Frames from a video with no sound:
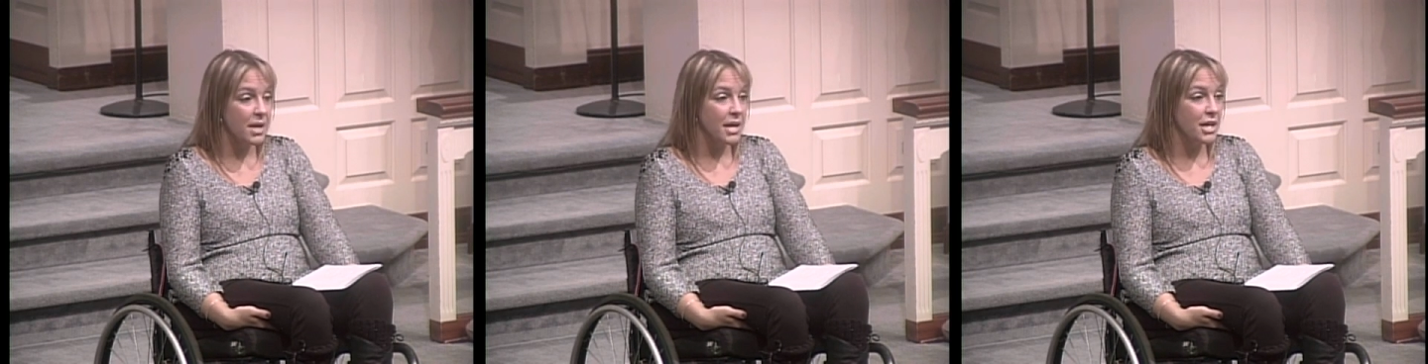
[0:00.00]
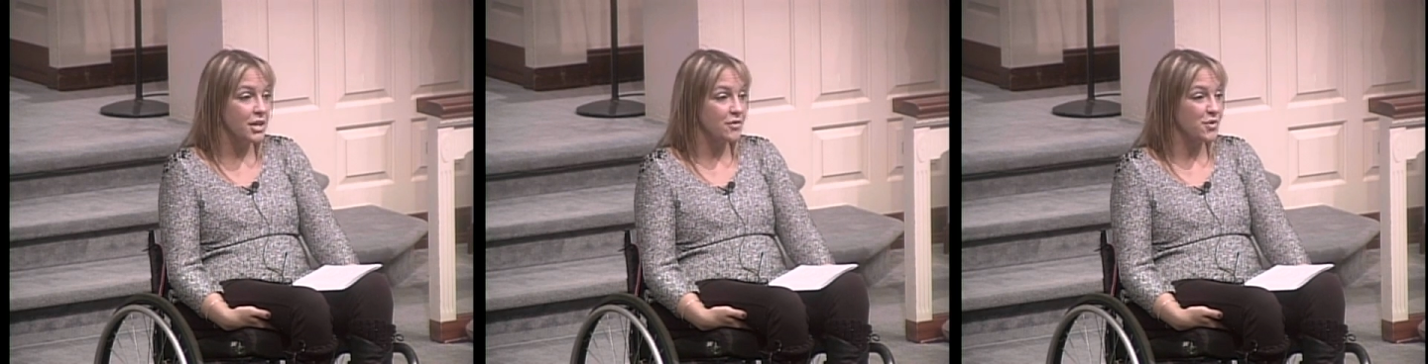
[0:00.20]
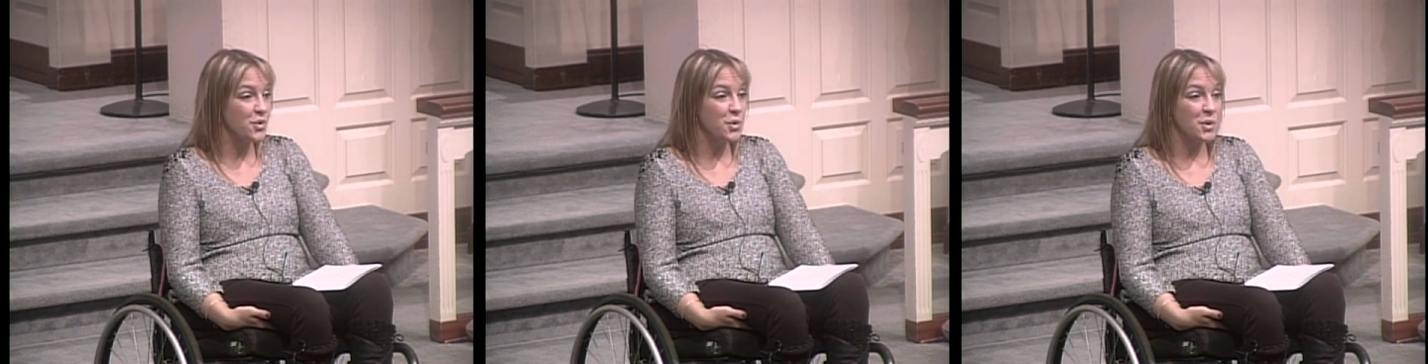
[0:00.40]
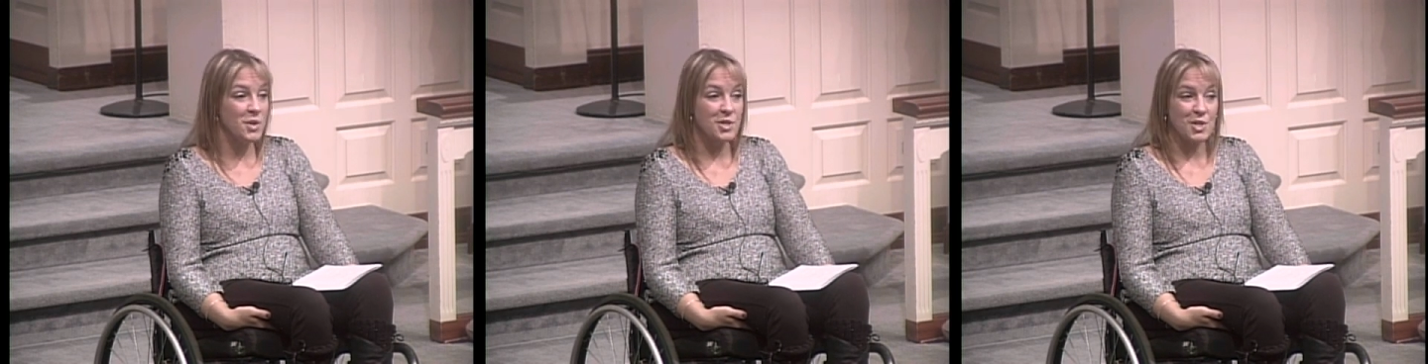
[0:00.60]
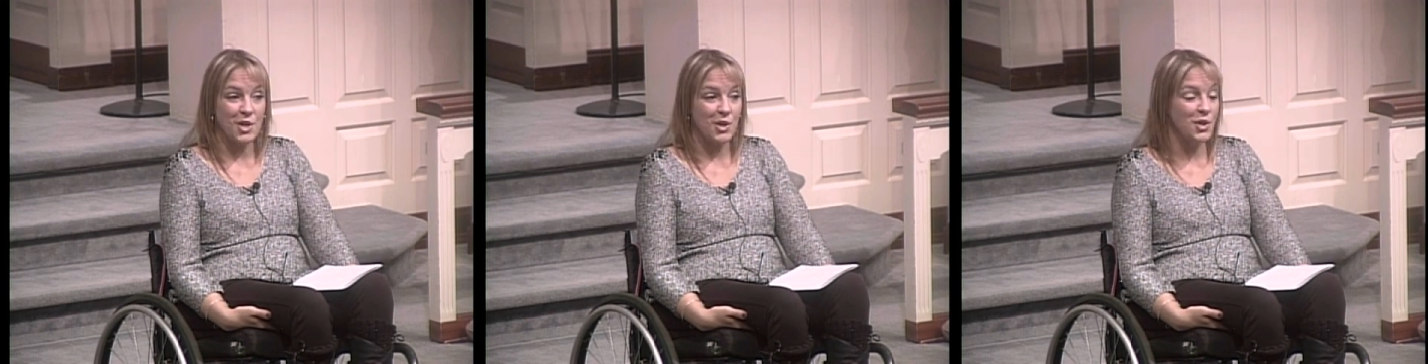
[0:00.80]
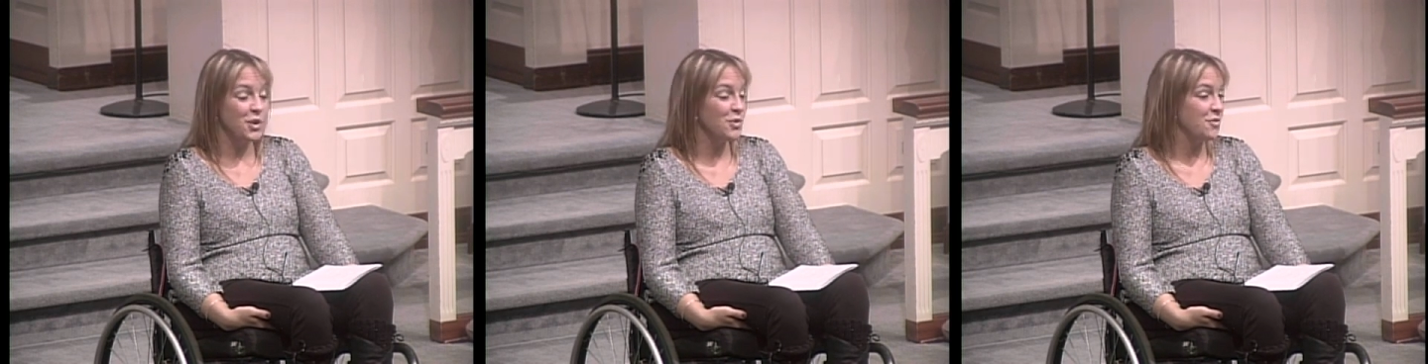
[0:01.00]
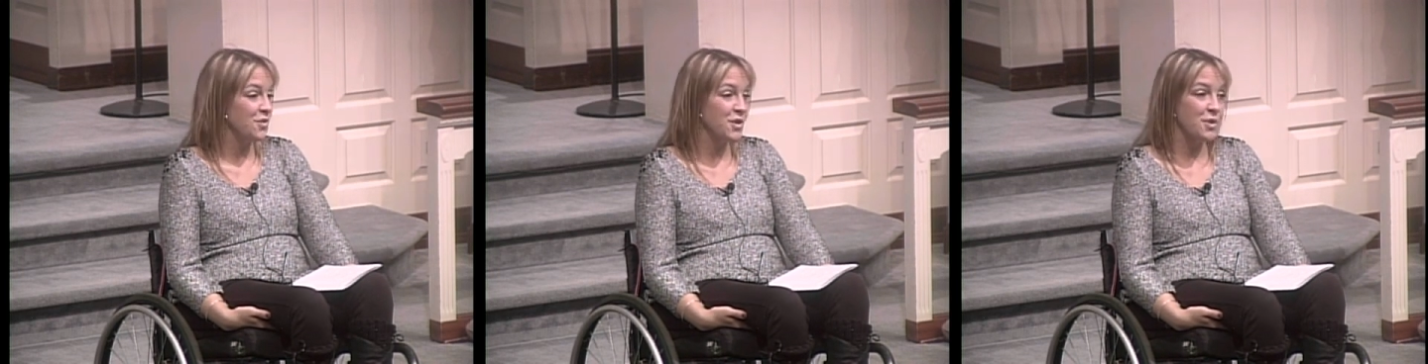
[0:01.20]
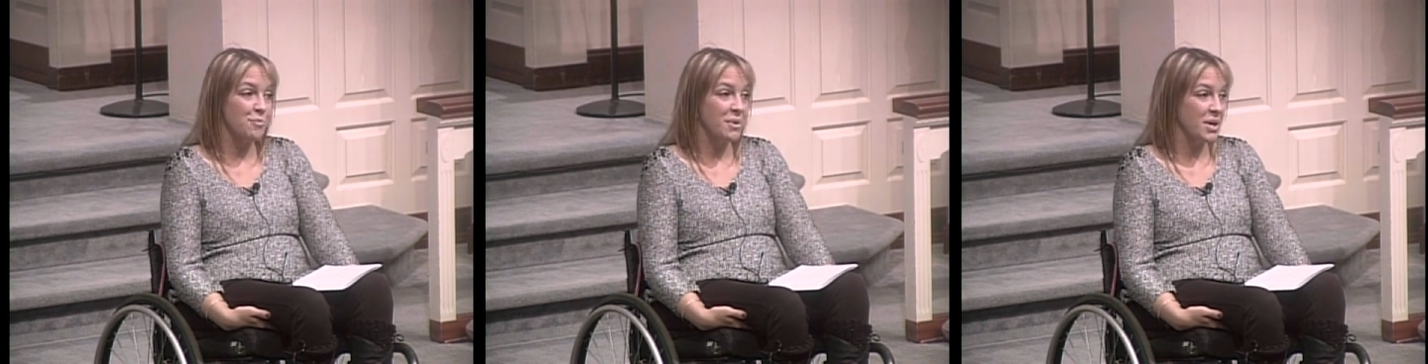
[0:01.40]
And of course, I couldn't
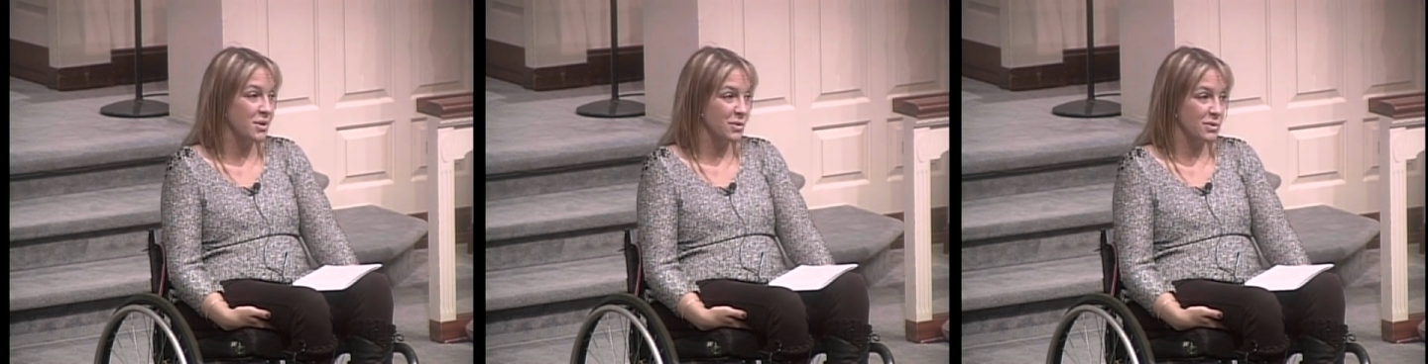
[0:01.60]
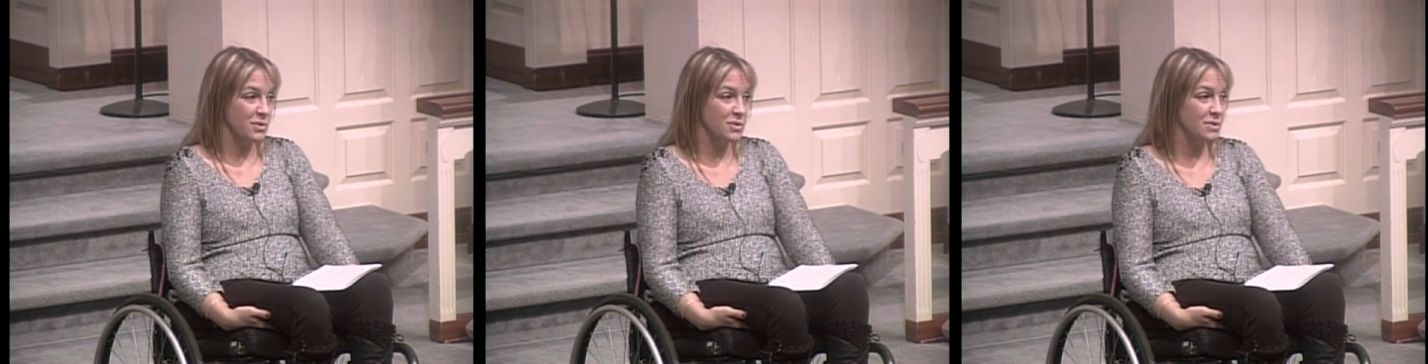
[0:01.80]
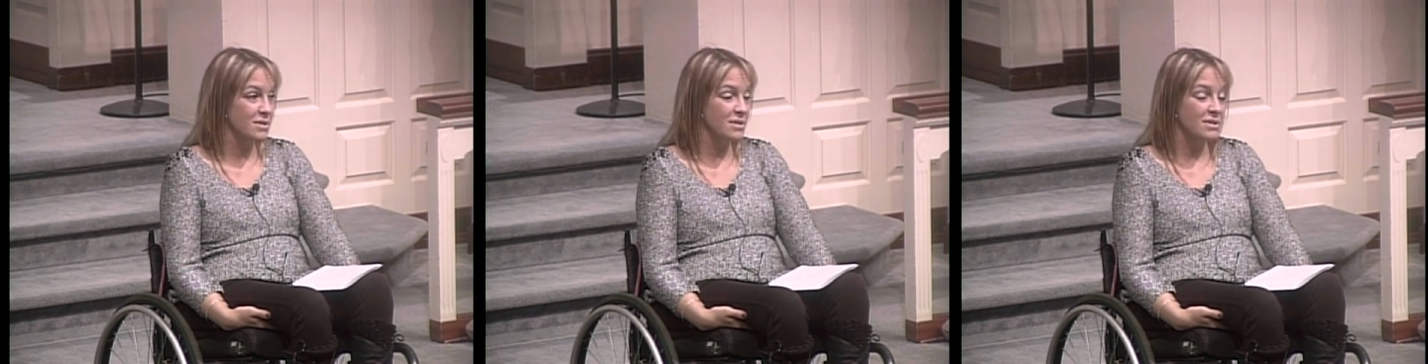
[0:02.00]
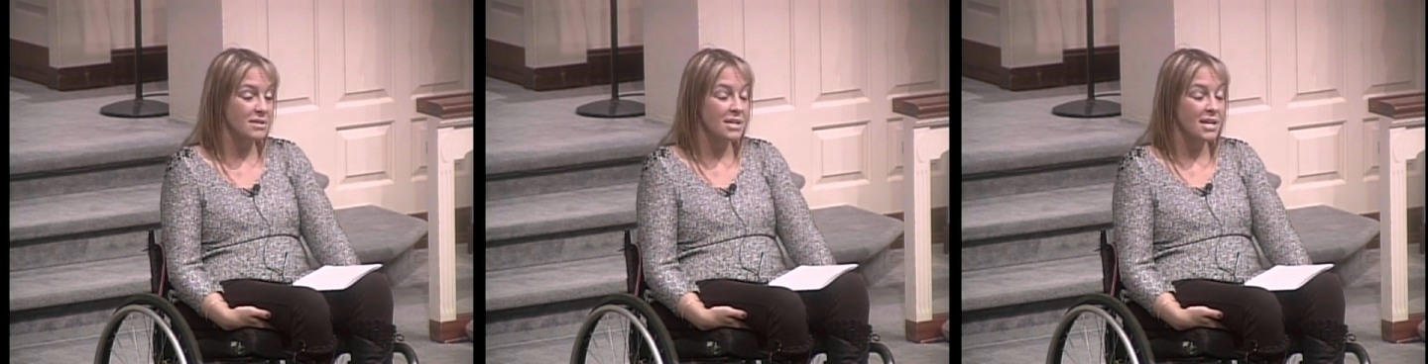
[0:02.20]
feel the pokes,